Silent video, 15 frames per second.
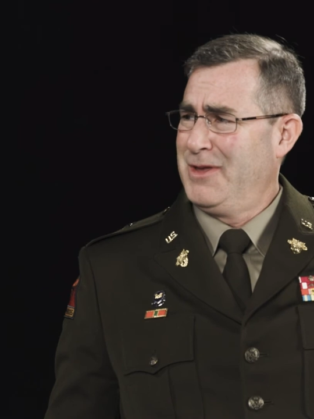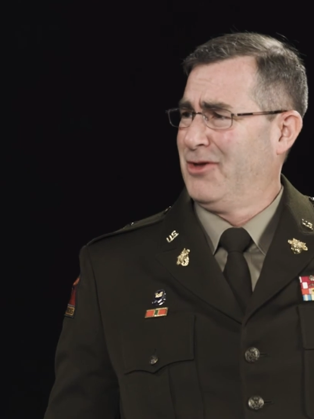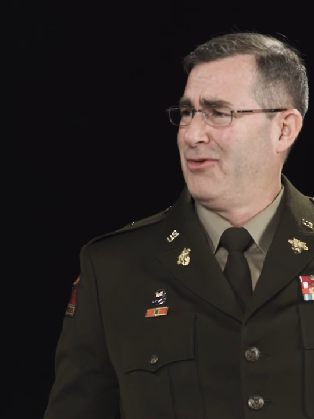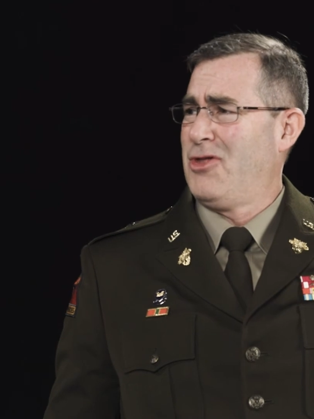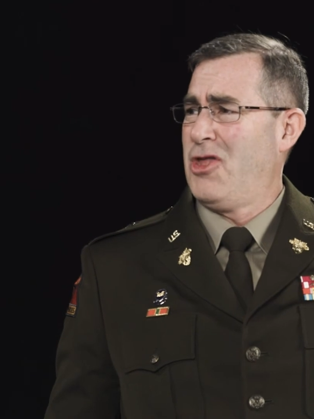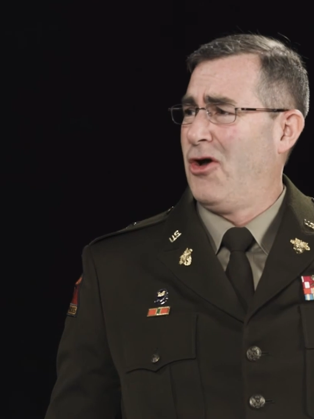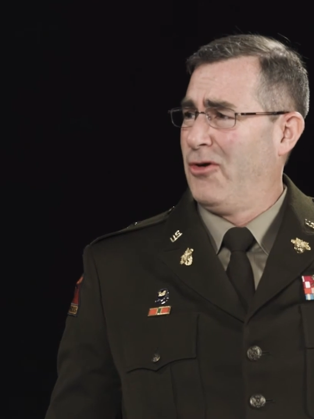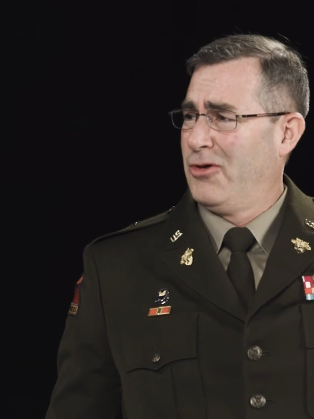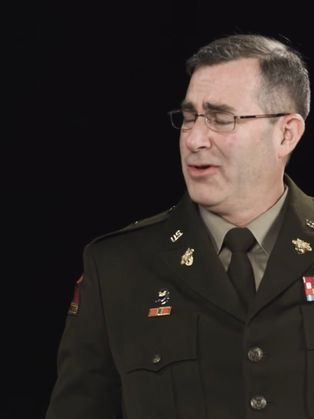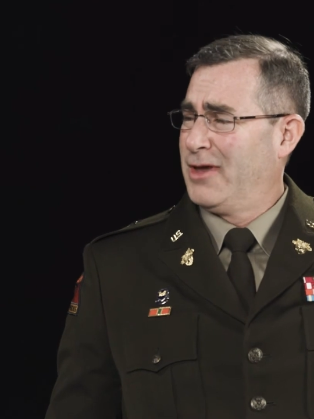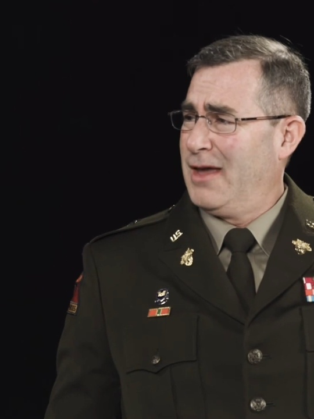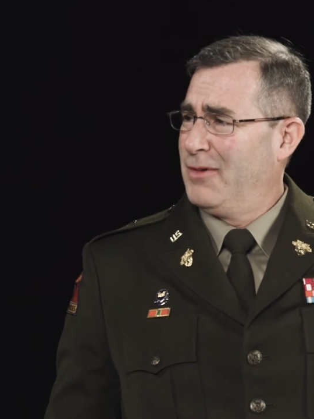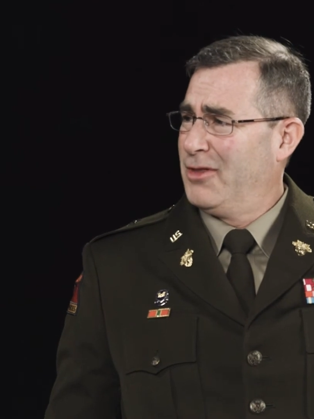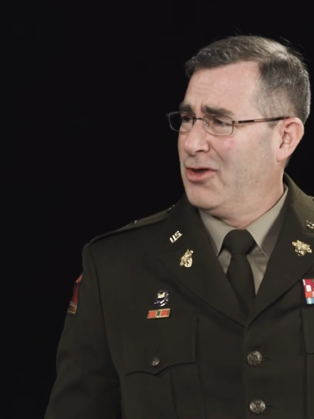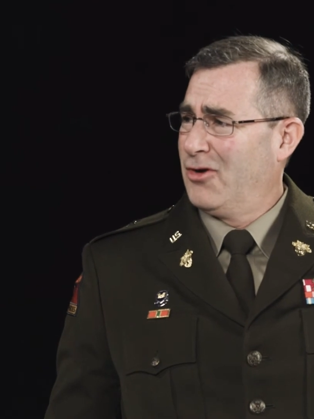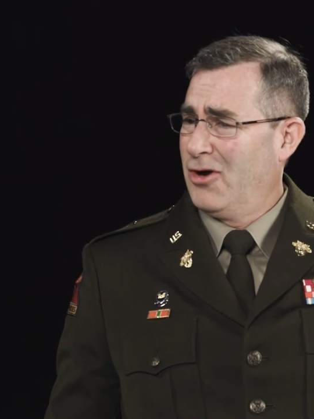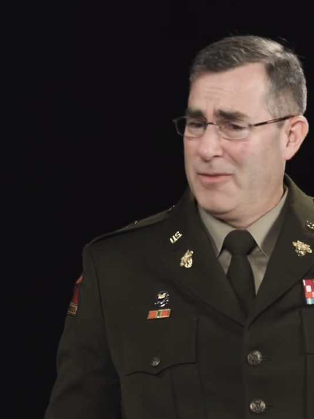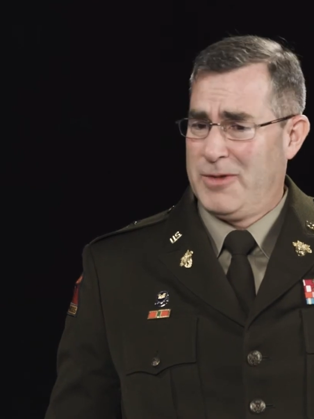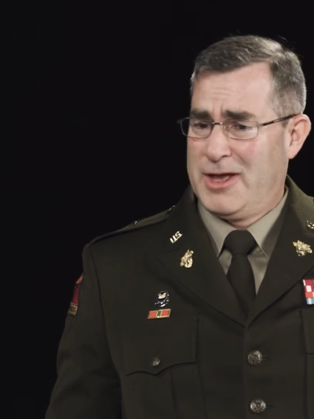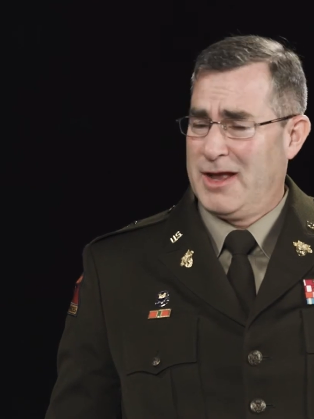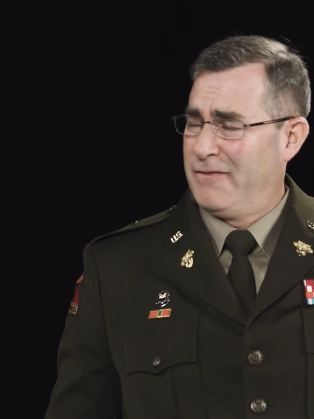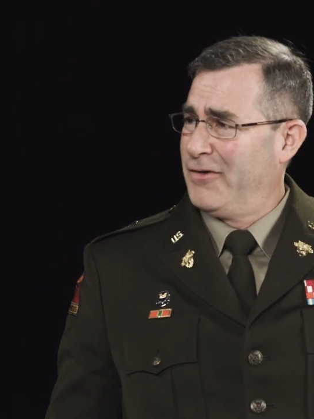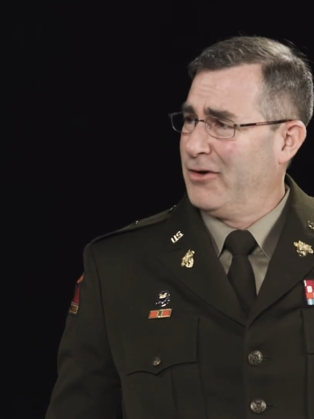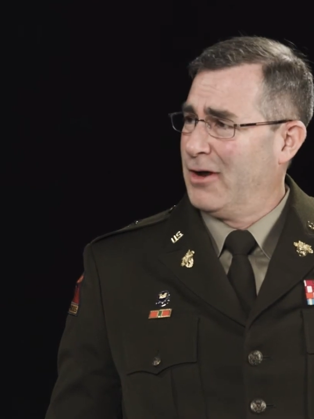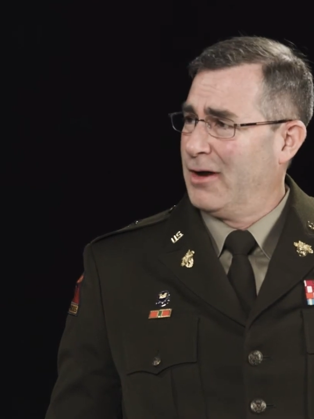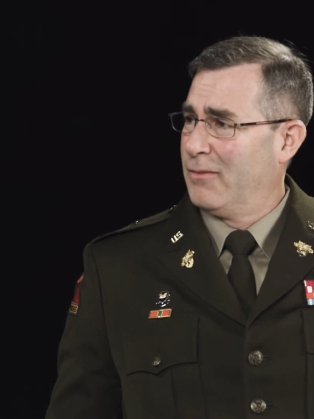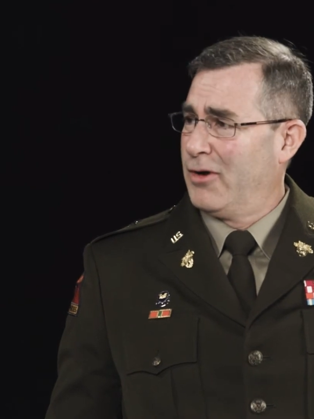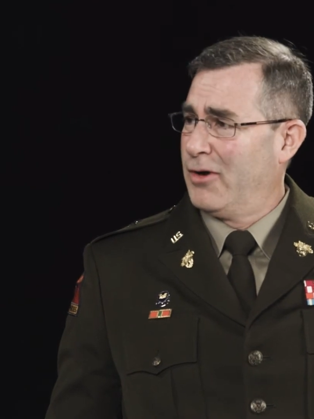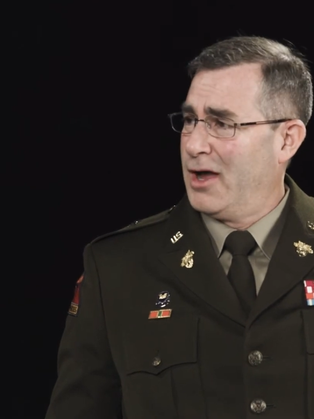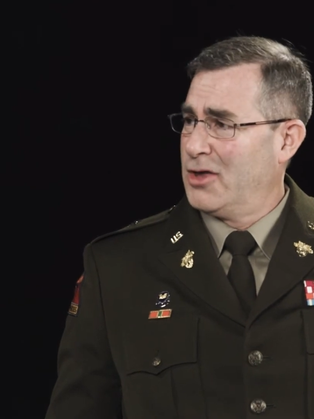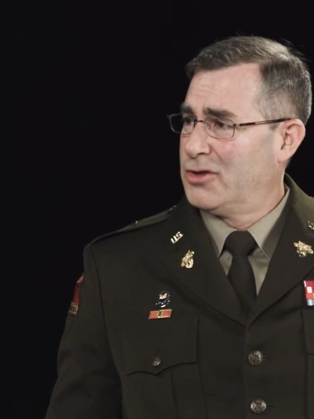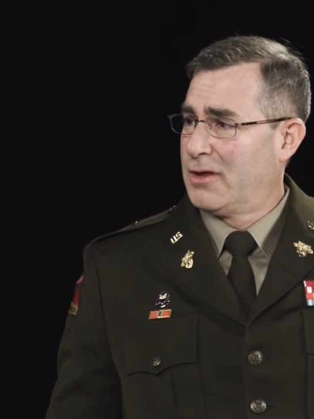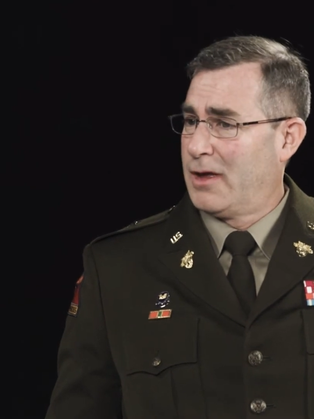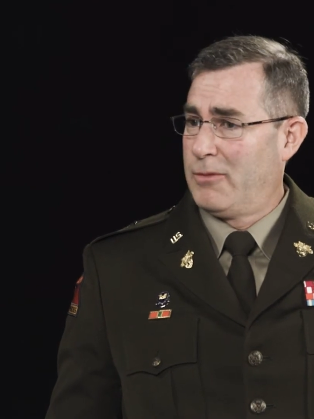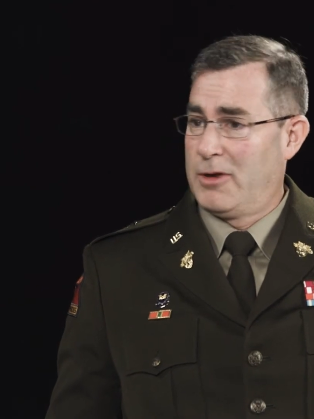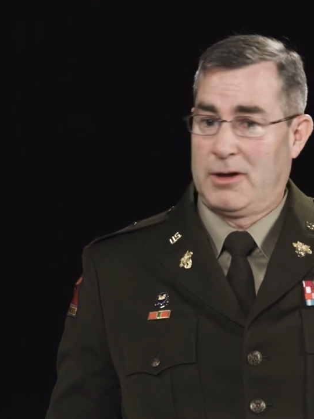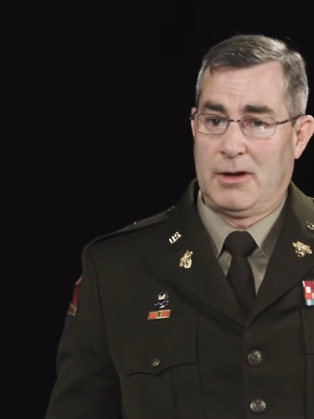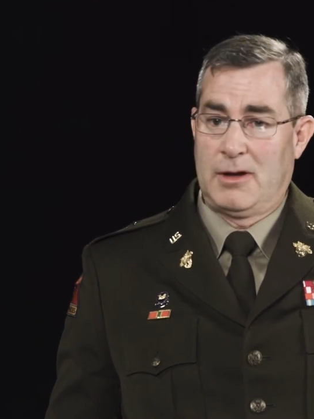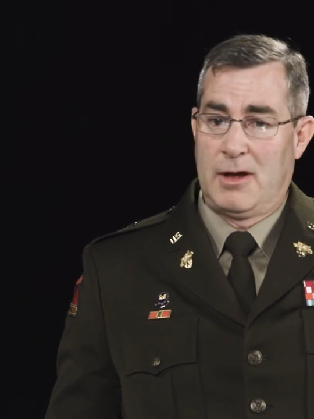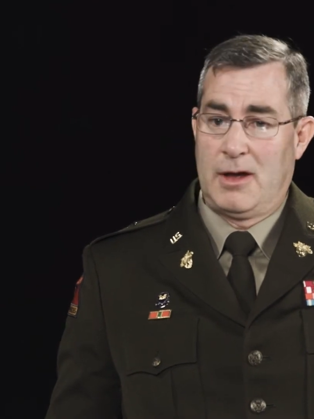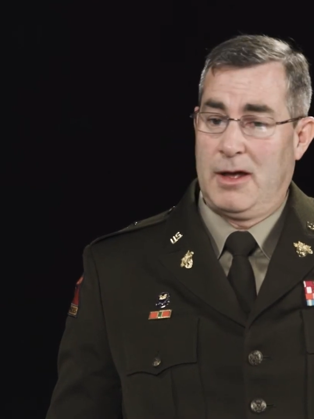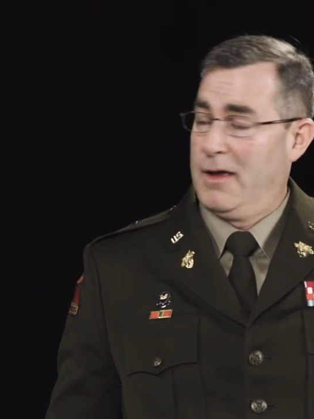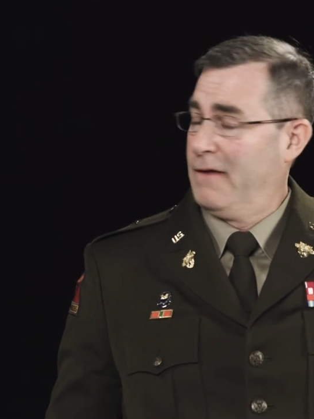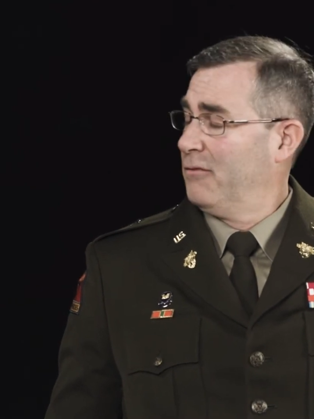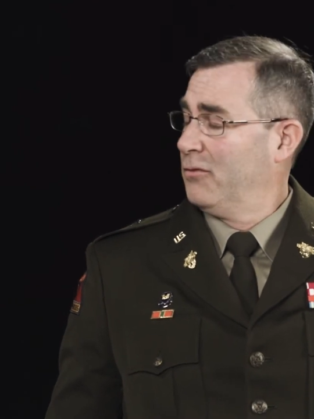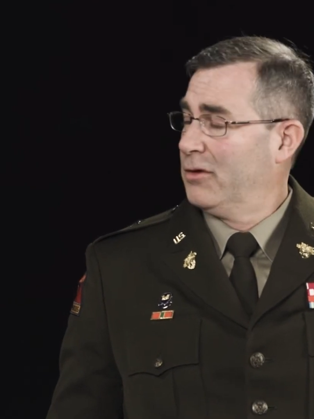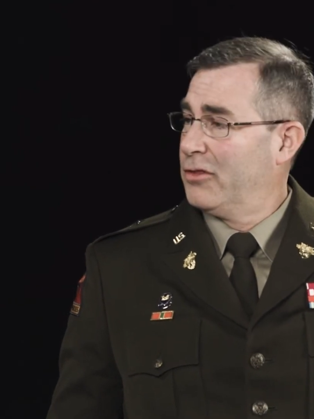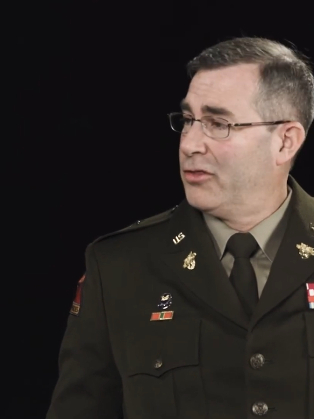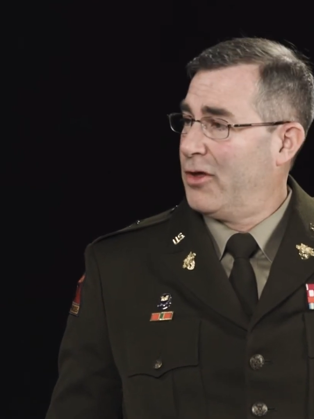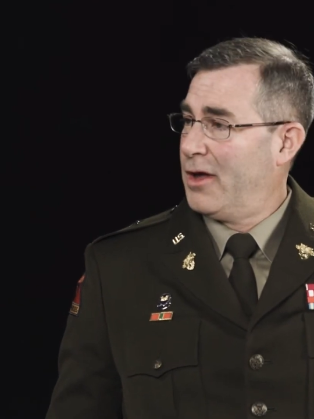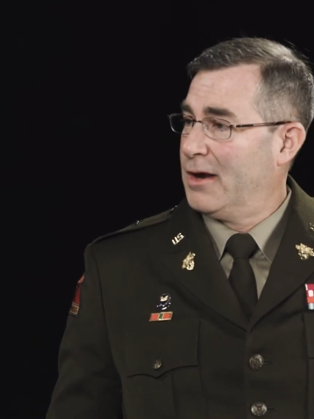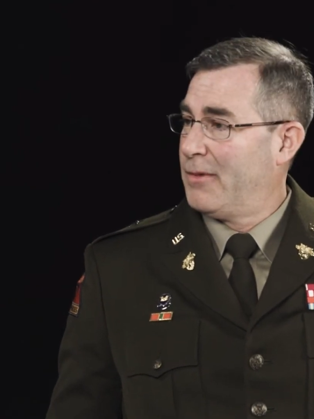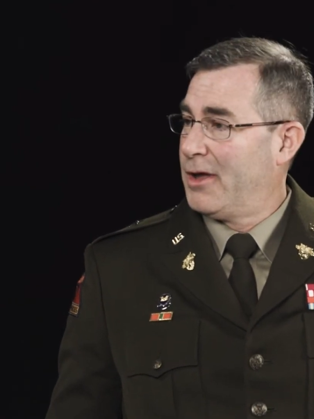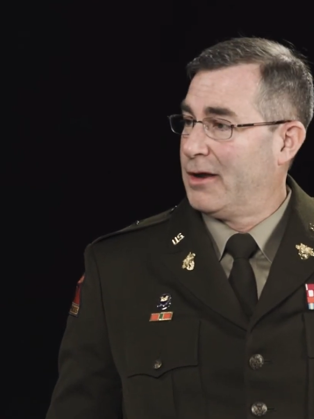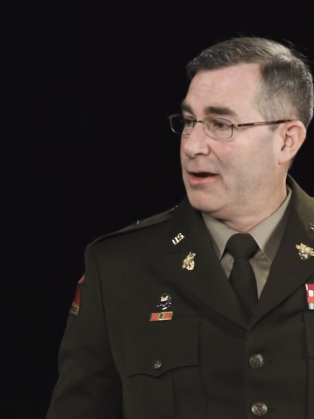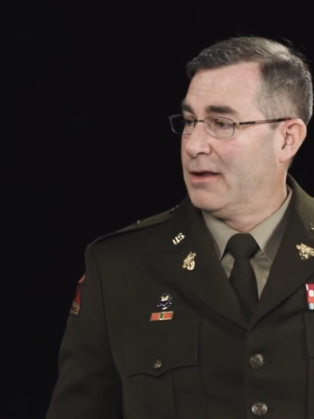you don't know? You came in the Army. You got to figure out a branch." I'm like, "I haven't really thought about it."